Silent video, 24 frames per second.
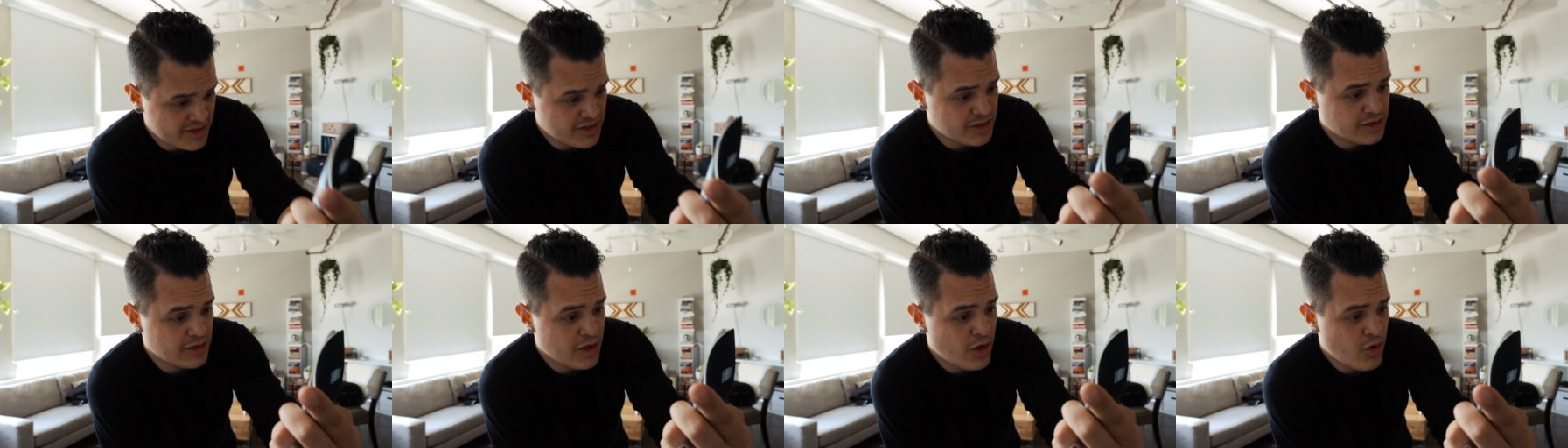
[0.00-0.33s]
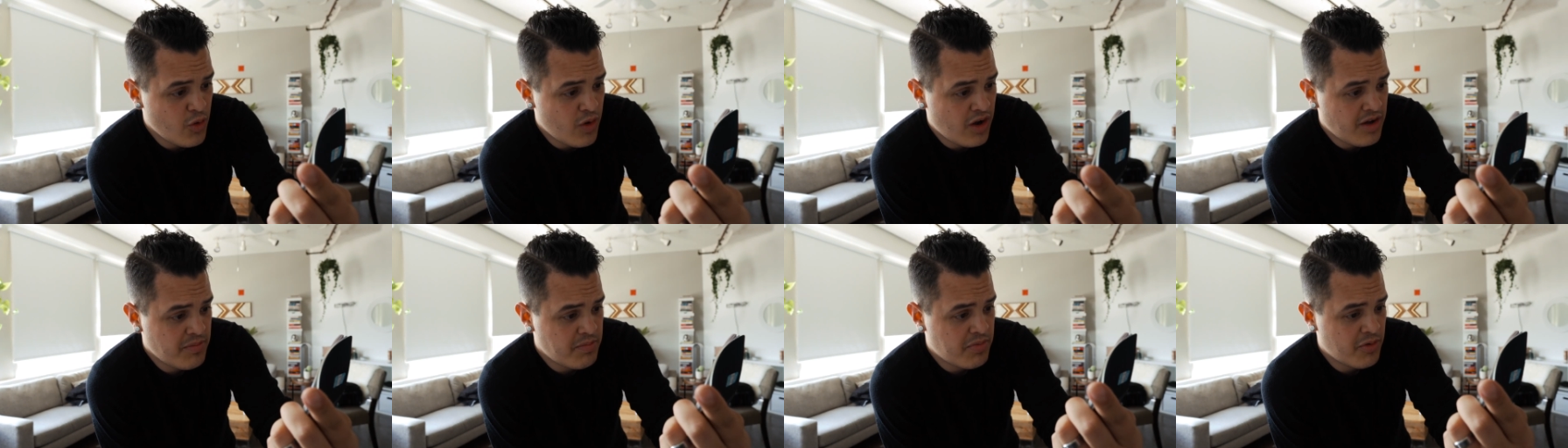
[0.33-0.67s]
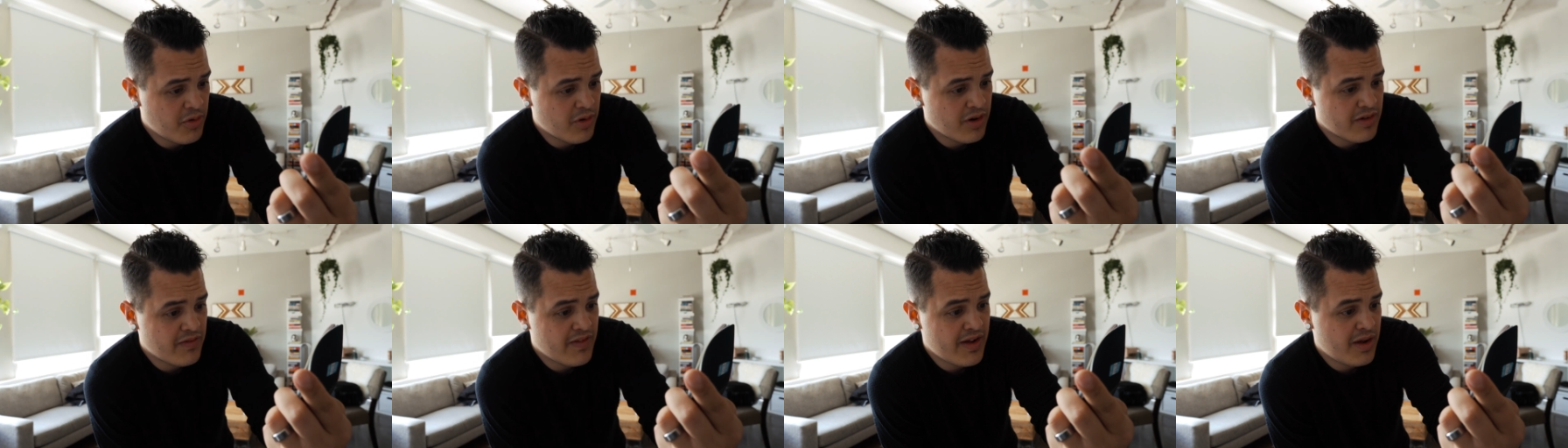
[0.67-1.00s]
a glow up
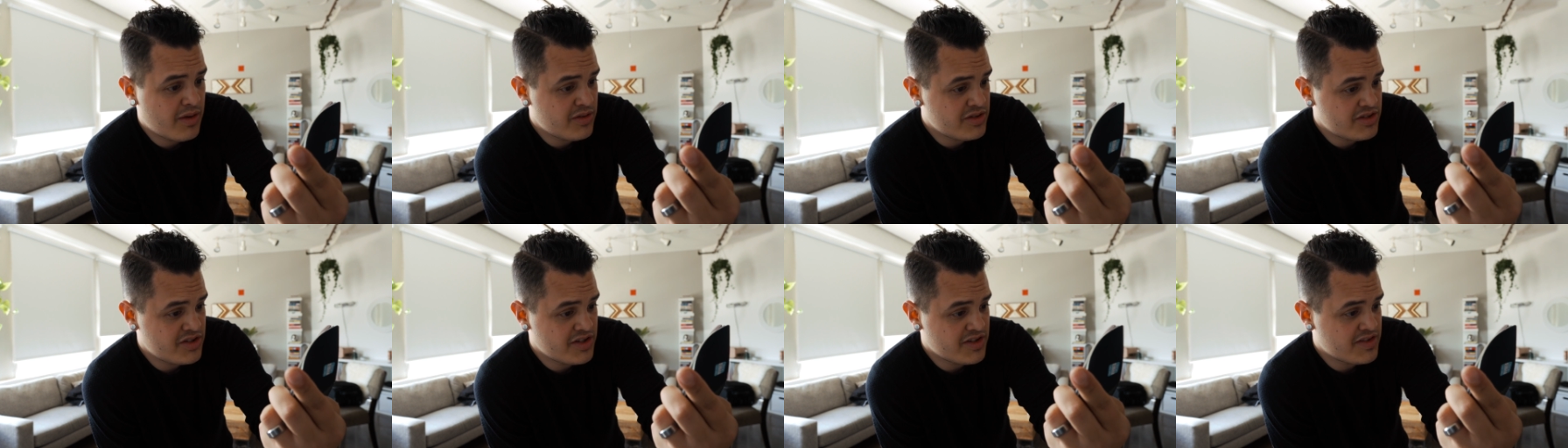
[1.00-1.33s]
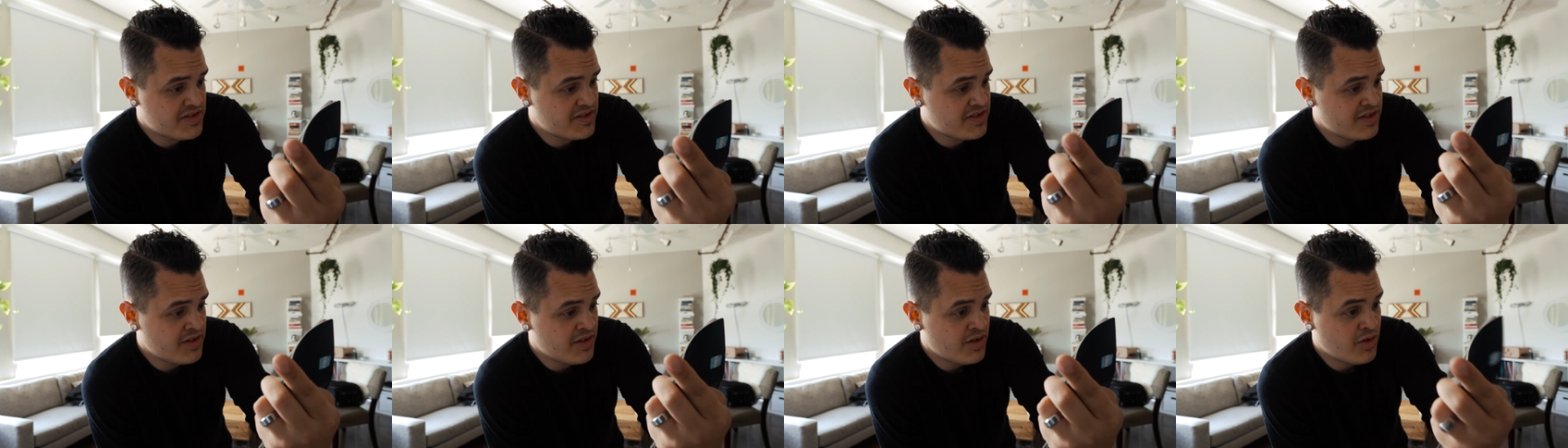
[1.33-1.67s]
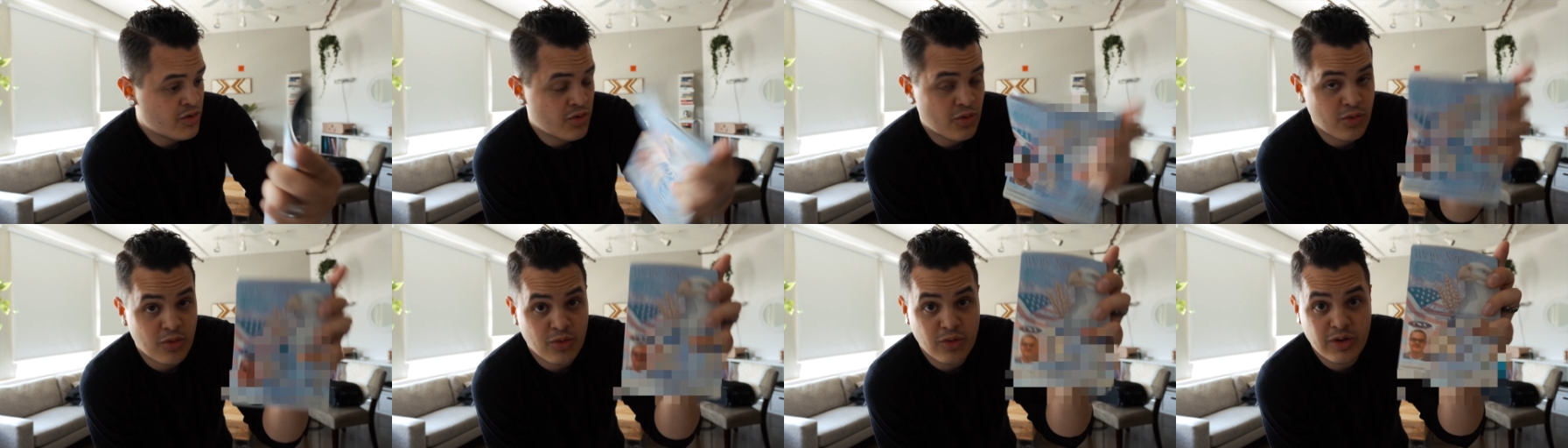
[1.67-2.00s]
or if I was just
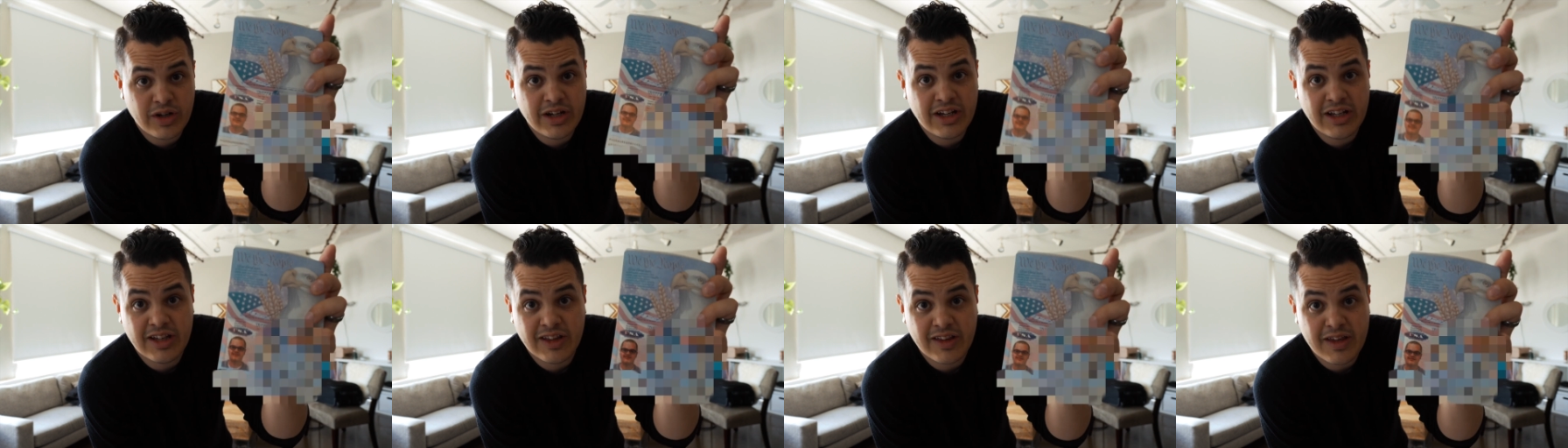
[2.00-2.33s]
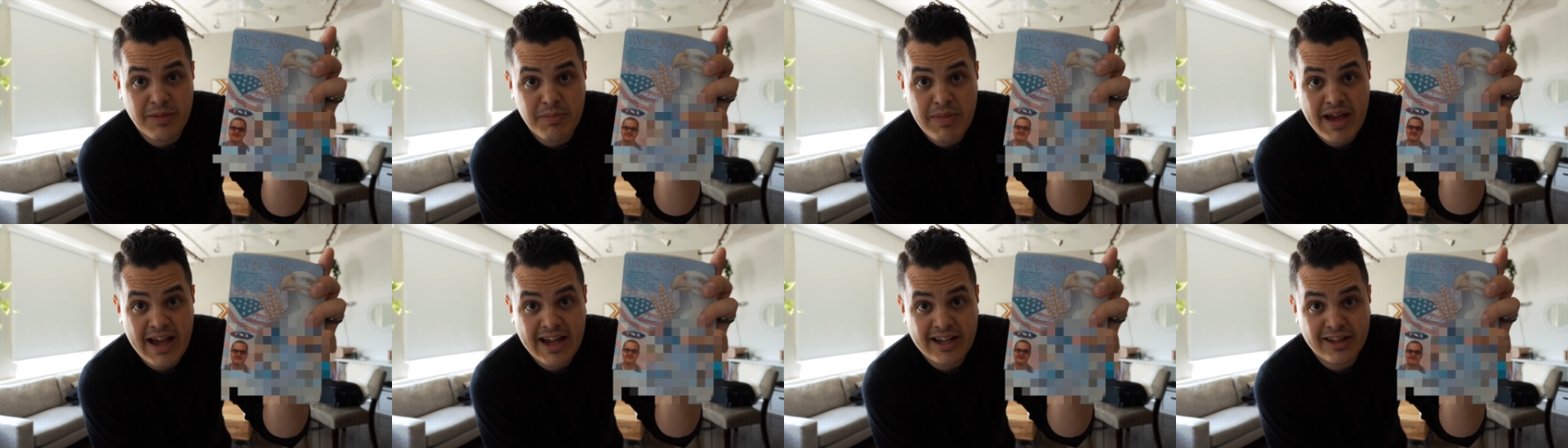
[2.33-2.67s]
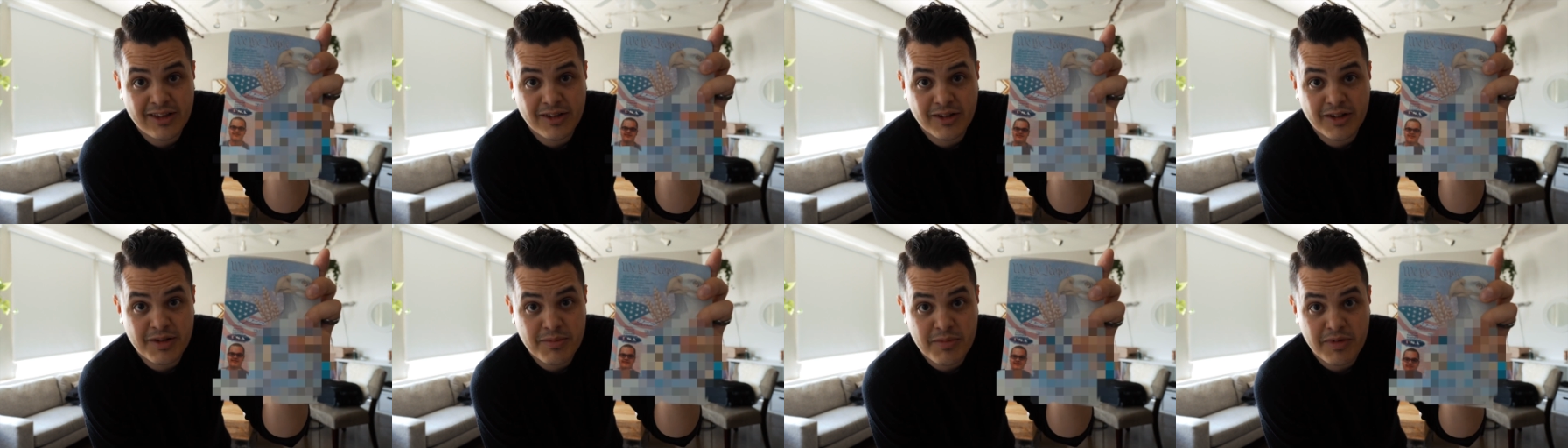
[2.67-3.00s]
really
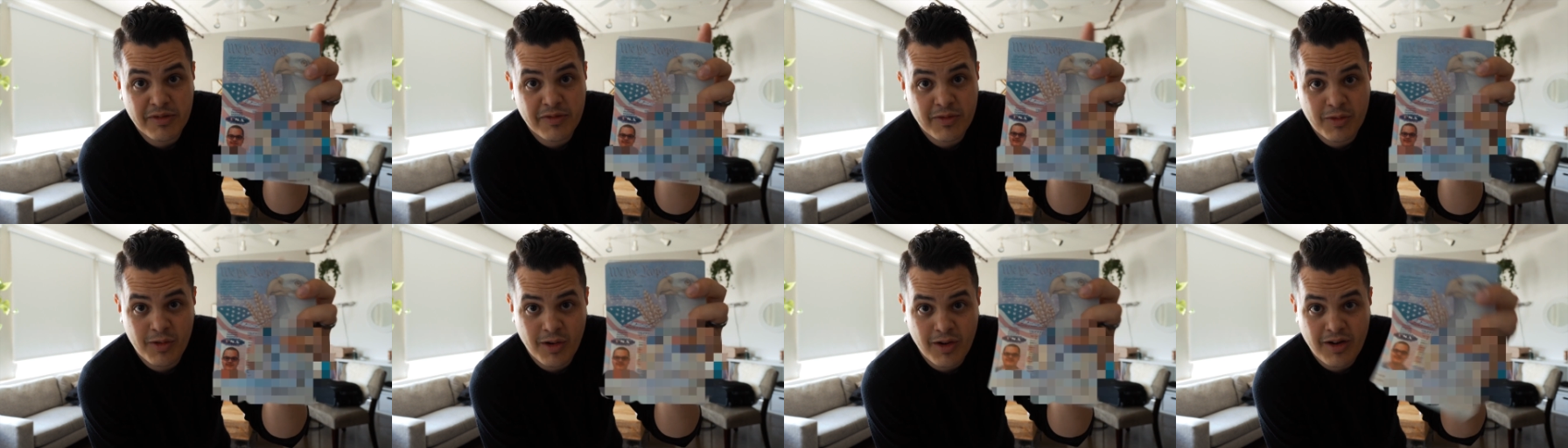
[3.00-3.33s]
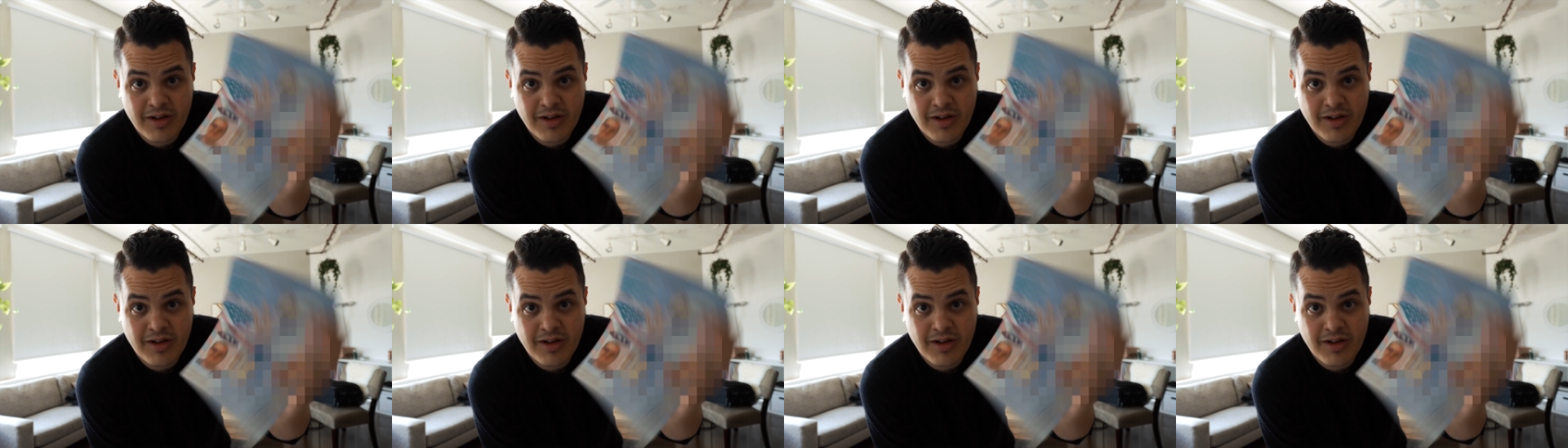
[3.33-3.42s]
bad looking before.